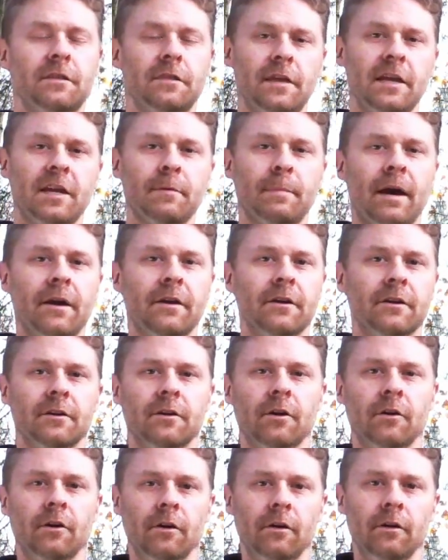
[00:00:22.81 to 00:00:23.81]
think about your
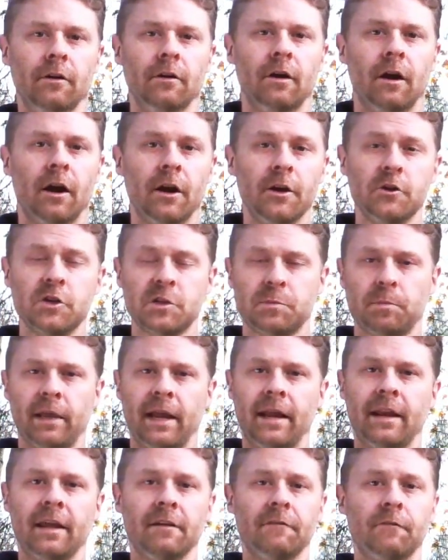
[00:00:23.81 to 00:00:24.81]
goal. Are you just
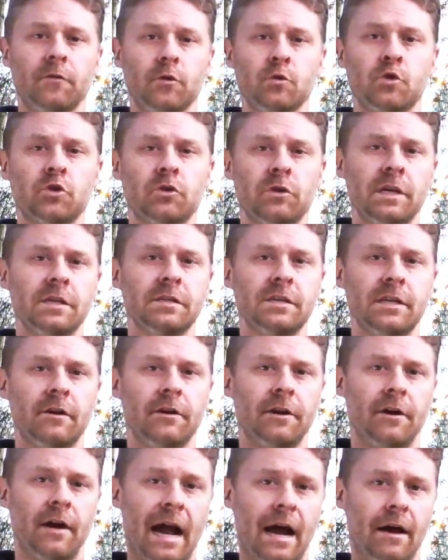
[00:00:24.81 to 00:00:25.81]
planting a few trees near
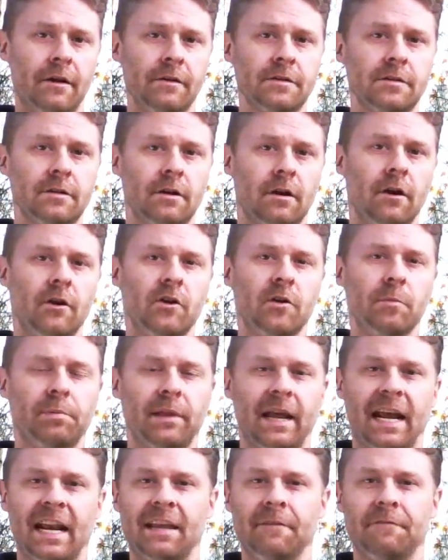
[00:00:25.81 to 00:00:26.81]
your house, or are you
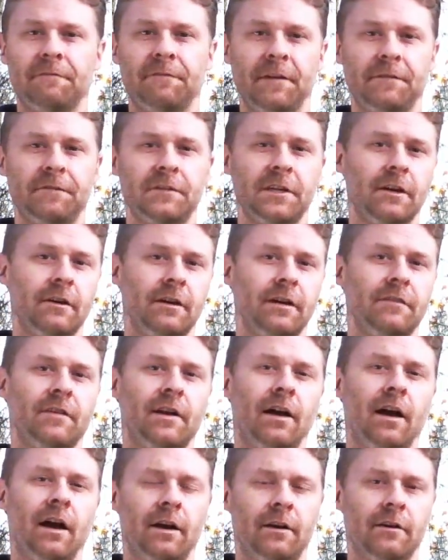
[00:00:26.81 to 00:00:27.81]
planting 50 or even
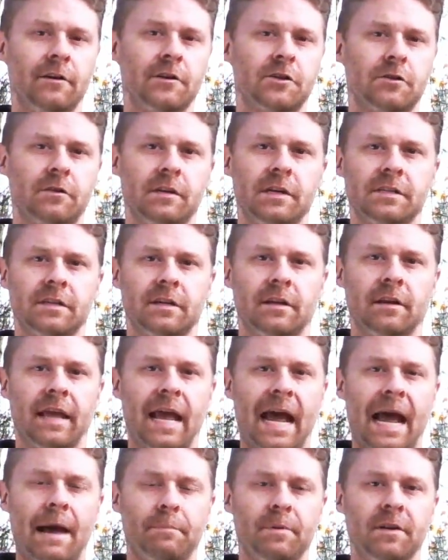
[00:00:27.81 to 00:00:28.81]
100 trees in a
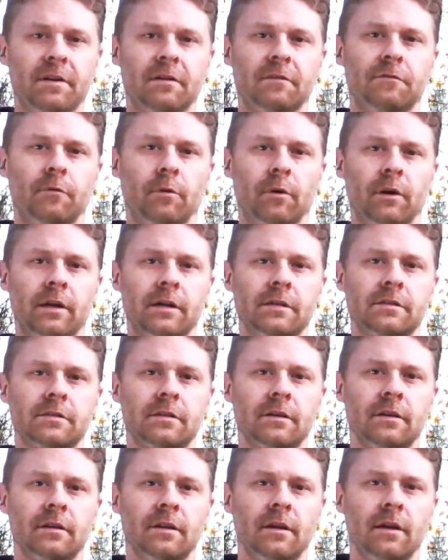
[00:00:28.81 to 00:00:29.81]
gap in your forest?
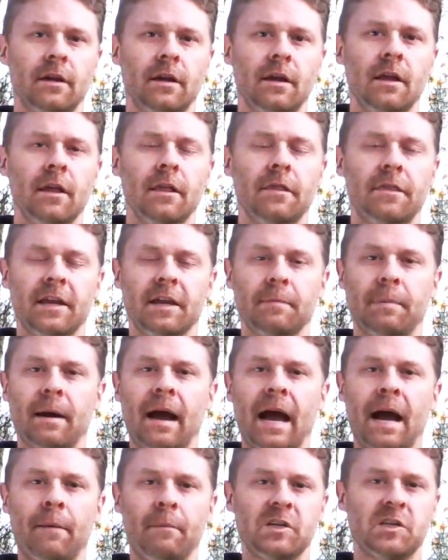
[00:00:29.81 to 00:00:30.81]
Think about
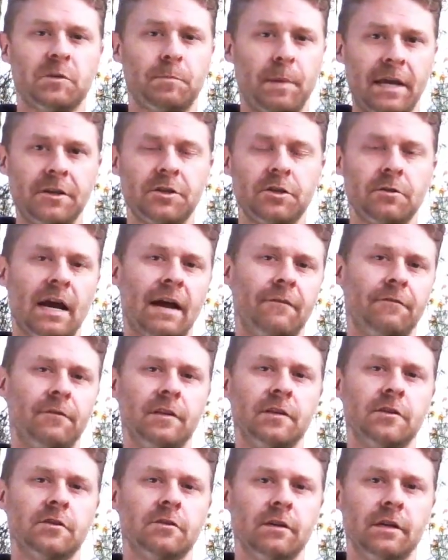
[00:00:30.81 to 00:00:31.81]
how much space you have for
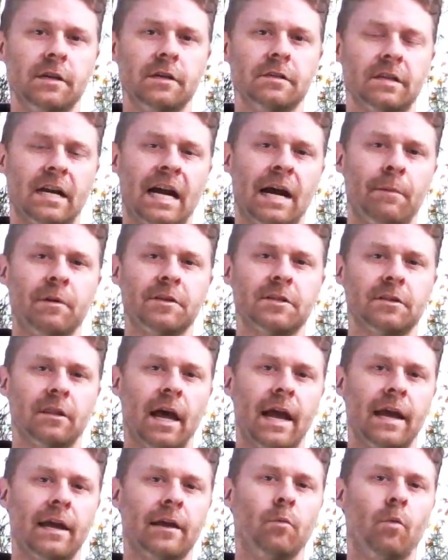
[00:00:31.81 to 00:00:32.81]
these trees and how much
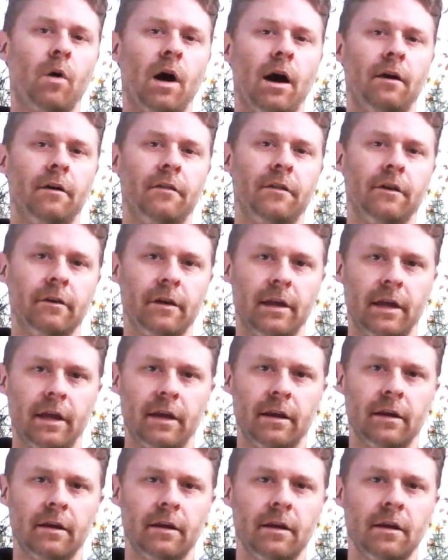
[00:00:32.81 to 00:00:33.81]
light and water they'll get.
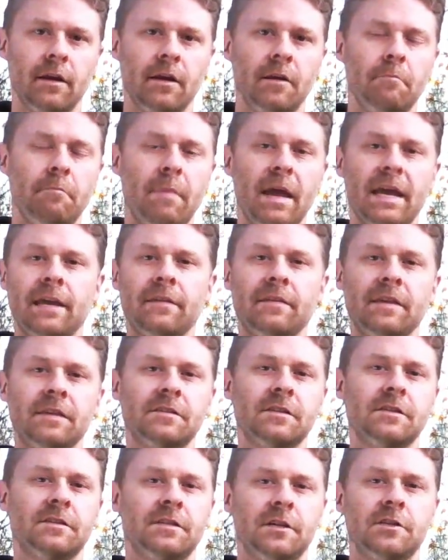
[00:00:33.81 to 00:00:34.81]
Making these
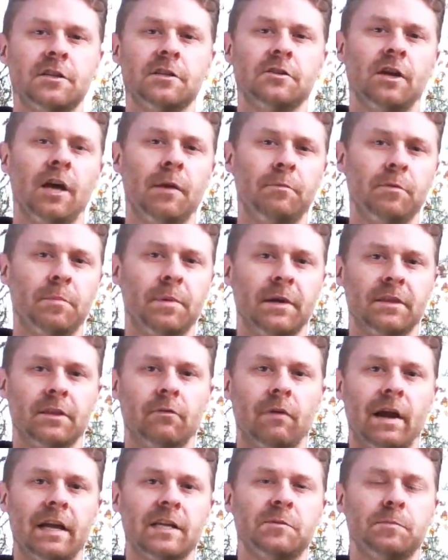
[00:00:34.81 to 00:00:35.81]
decisions will help you pick the
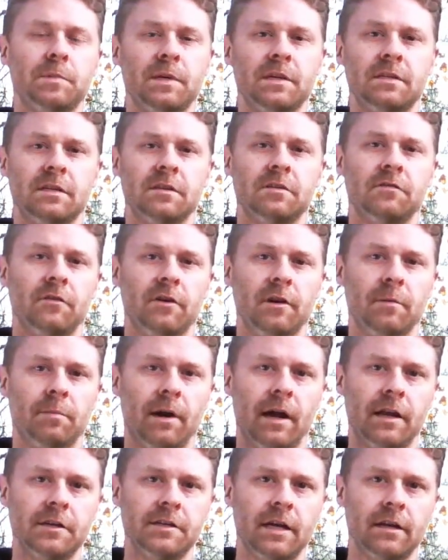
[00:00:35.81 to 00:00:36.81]
right species for your
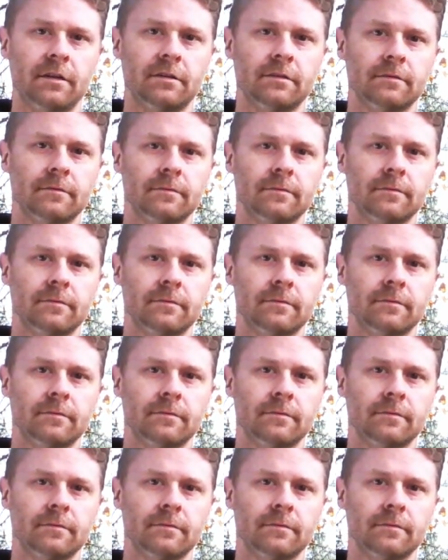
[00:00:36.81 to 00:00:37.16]
project.